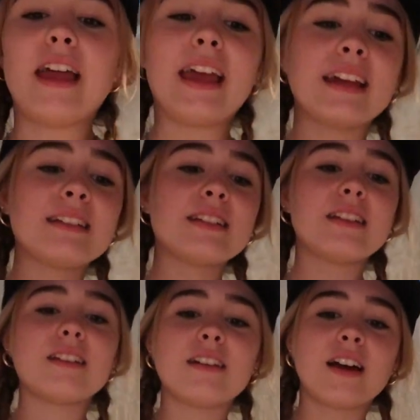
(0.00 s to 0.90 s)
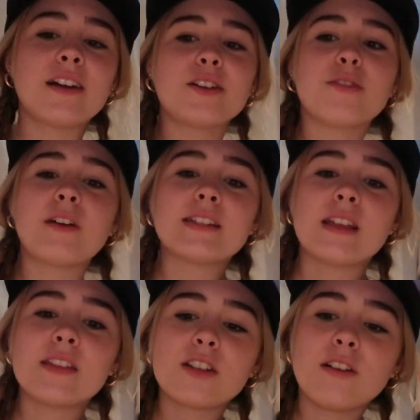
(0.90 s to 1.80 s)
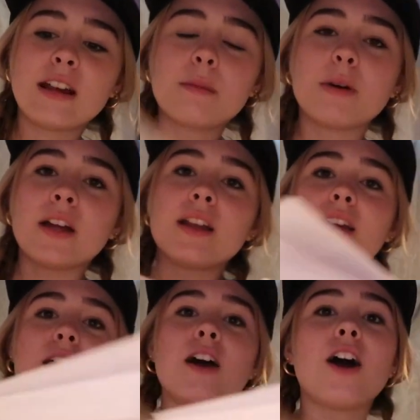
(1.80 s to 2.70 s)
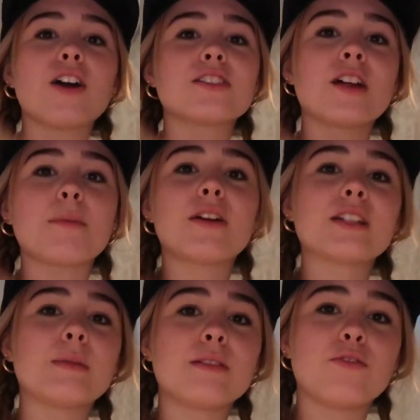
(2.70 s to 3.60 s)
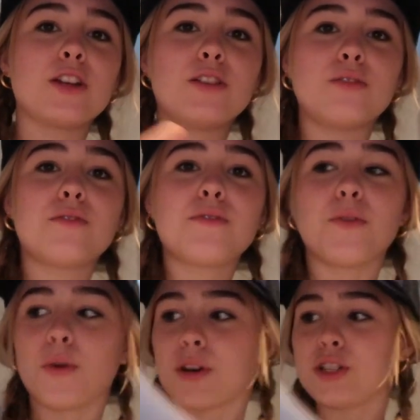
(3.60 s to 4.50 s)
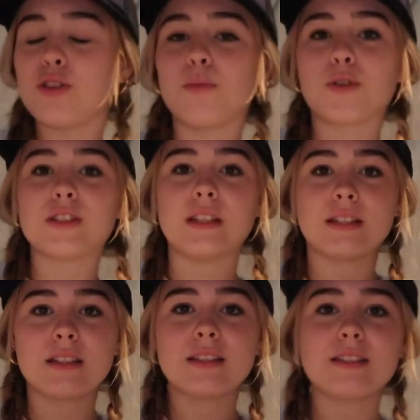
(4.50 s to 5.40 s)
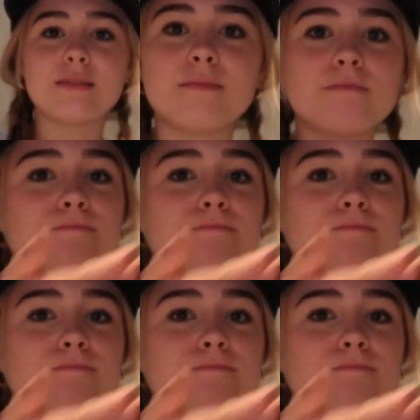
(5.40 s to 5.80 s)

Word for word: And I don't know if I said this already, but Heartstopper has been renewed for two more seasons.